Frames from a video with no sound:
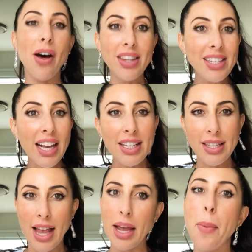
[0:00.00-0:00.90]
these
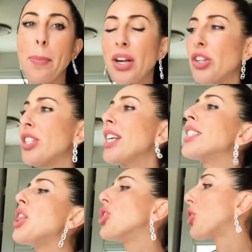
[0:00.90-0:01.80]
second piercings
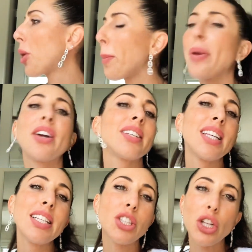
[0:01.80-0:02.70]
and third
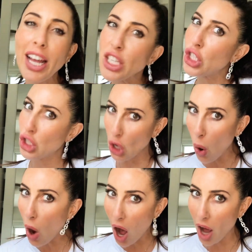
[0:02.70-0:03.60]
piercings. They're
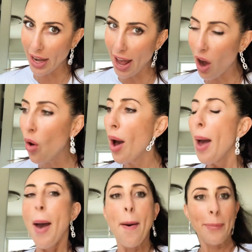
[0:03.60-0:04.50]
so hot now,
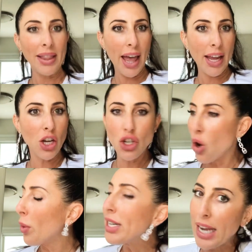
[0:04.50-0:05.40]
but
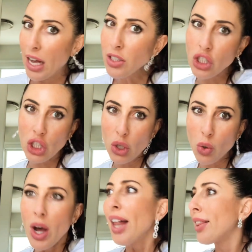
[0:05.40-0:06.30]
no one tells
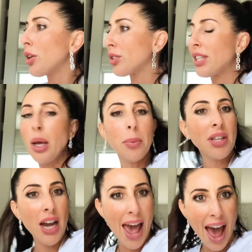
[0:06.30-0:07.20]
you little tips
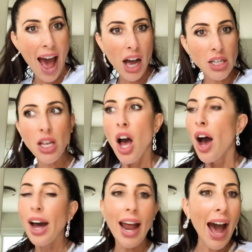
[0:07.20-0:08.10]
and hacks
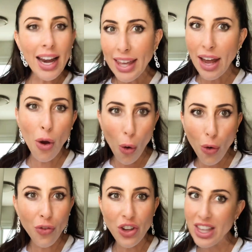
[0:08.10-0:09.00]
on how to get
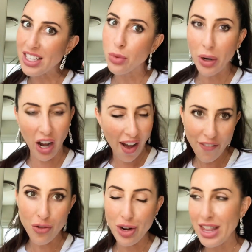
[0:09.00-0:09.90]
over this
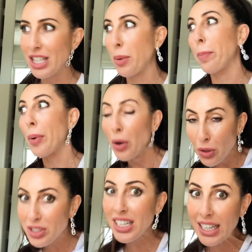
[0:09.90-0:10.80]
recovery that
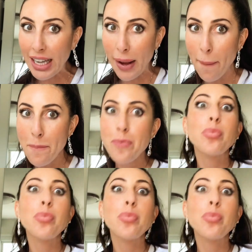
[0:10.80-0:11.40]
supposedly,